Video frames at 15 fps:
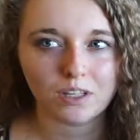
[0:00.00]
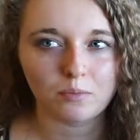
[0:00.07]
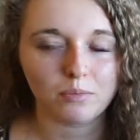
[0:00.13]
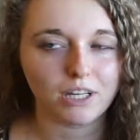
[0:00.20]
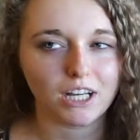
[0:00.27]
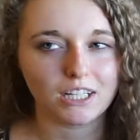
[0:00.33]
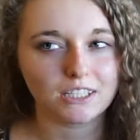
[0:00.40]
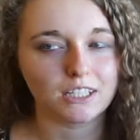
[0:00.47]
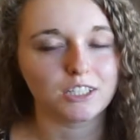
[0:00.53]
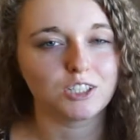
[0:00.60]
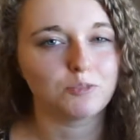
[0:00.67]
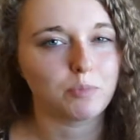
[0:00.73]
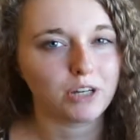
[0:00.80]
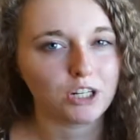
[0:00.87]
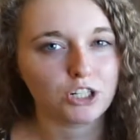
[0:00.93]
because the
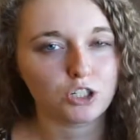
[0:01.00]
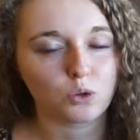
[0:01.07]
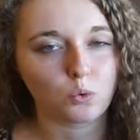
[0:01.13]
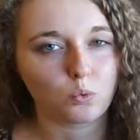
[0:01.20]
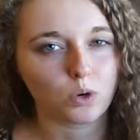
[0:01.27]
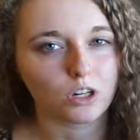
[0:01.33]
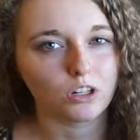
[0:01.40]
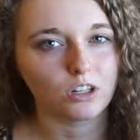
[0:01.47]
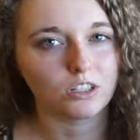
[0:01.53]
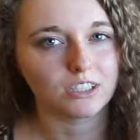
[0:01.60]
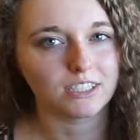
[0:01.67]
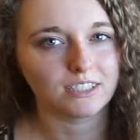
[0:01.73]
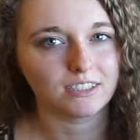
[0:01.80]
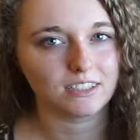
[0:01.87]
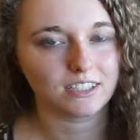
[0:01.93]
spiritual
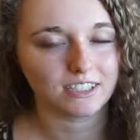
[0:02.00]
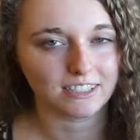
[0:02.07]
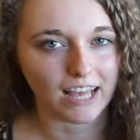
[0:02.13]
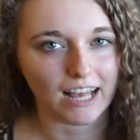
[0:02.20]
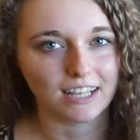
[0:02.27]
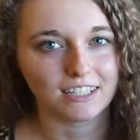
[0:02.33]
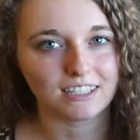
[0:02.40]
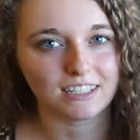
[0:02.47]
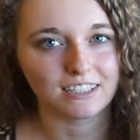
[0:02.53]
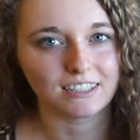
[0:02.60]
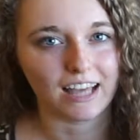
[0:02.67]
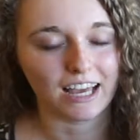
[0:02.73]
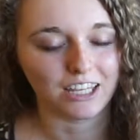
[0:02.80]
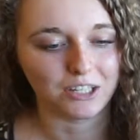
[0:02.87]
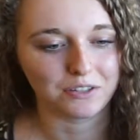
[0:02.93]
world says
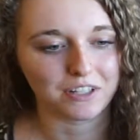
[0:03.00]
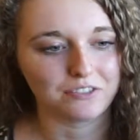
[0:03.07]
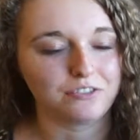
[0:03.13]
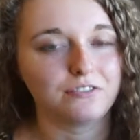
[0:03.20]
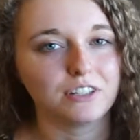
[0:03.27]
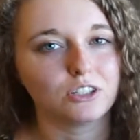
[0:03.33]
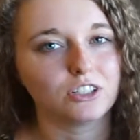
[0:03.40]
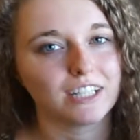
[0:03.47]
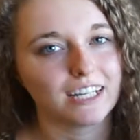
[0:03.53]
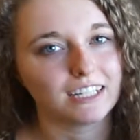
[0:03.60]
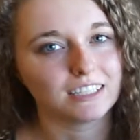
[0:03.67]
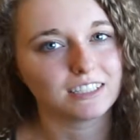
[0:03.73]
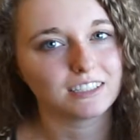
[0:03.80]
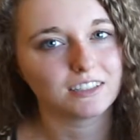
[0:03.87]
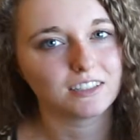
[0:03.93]
that you could feel
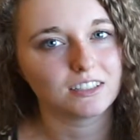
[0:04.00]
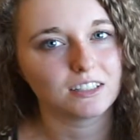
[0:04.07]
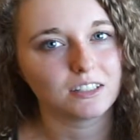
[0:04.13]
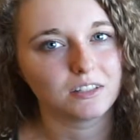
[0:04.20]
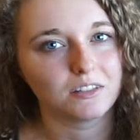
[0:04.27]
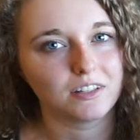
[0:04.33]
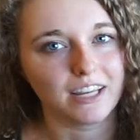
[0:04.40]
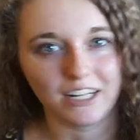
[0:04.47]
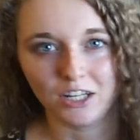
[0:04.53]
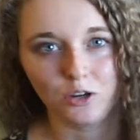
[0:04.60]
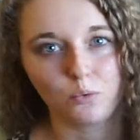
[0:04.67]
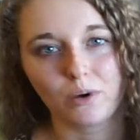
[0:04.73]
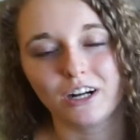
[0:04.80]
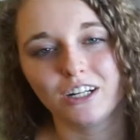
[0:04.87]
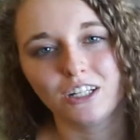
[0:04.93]
this
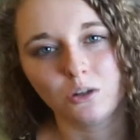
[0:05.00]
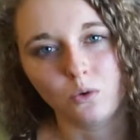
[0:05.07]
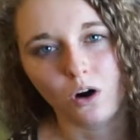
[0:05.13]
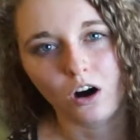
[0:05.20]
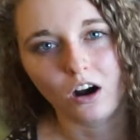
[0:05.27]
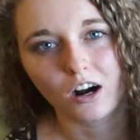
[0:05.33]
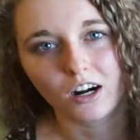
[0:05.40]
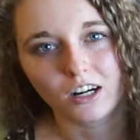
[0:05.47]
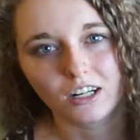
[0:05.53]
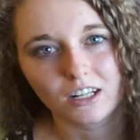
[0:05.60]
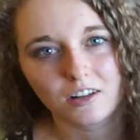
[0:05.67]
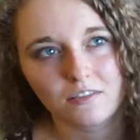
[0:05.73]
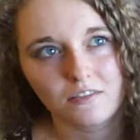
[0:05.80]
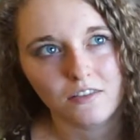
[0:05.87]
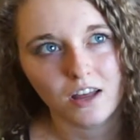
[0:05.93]
anywhere you are
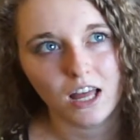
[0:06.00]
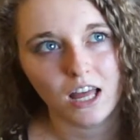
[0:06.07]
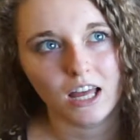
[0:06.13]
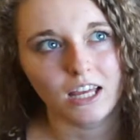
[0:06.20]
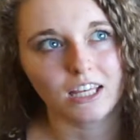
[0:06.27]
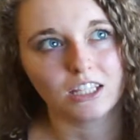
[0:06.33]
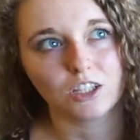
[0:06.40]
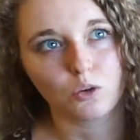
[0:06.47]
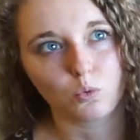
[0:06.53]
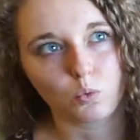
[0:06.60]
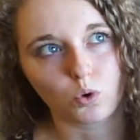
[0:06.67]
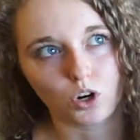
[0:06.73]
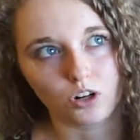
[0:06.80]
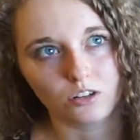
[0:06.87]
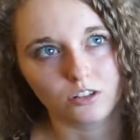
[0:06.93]
in the
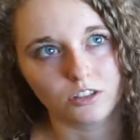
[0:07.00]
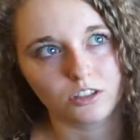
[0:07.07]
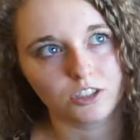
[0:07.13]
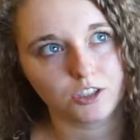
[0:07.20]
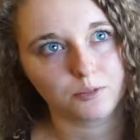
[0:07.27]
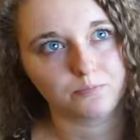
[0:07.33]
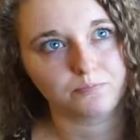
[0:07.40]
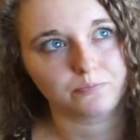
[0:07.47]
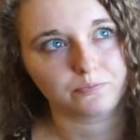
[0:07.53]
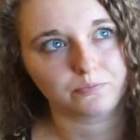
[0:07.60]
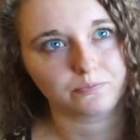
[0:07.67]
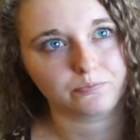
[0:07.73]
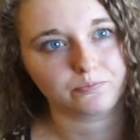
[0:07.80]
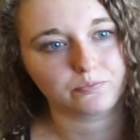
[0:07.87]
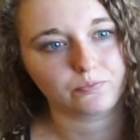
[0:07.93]
world
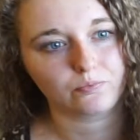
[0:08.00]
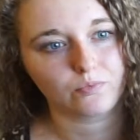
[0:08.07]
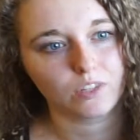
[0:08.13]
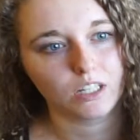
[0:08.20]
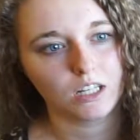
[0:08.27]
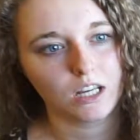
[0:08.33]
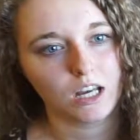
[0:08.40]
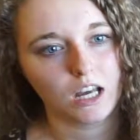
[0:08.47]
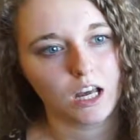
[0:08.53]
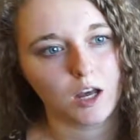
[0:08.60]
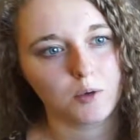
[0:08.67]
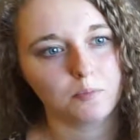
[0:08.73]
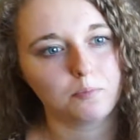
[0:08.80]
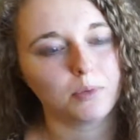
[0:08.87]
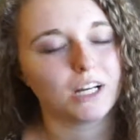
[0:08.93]

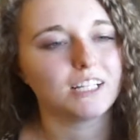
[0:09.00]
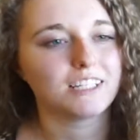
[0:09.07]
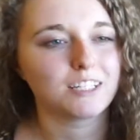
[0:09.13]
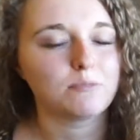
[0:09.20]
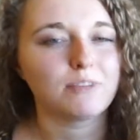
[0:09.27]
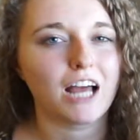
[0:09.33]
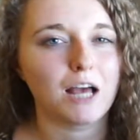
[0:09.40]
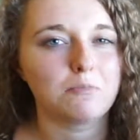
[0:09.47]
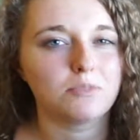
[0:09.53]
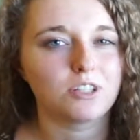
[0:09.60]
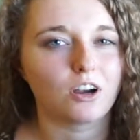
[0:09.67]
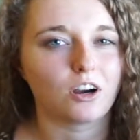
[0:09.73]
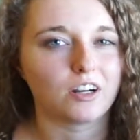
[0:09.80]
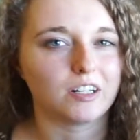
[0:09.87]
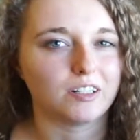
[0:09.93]
but sometimes
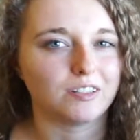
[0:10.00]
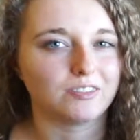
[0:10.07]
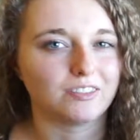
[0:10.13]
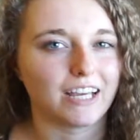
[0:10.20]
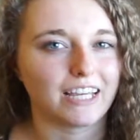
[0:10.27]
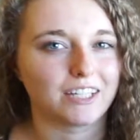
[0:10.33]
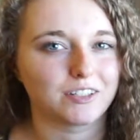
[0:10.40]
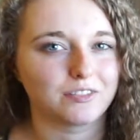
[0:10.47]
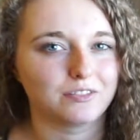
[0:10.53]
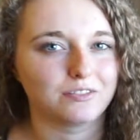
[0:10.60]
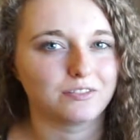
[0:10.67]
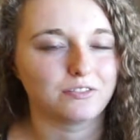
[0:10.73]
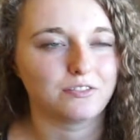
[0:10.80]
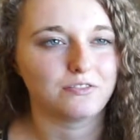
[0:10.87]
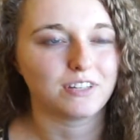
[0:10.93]
our like
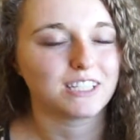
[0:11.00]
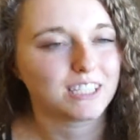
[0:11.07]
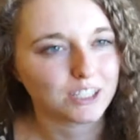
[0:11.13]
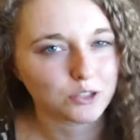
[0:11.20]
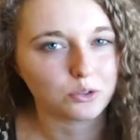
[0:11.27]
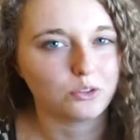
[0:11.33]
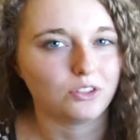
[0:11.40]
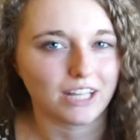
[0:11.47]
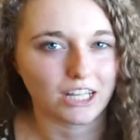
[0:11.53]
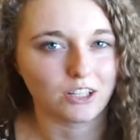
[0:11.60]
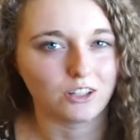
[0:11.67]
physical like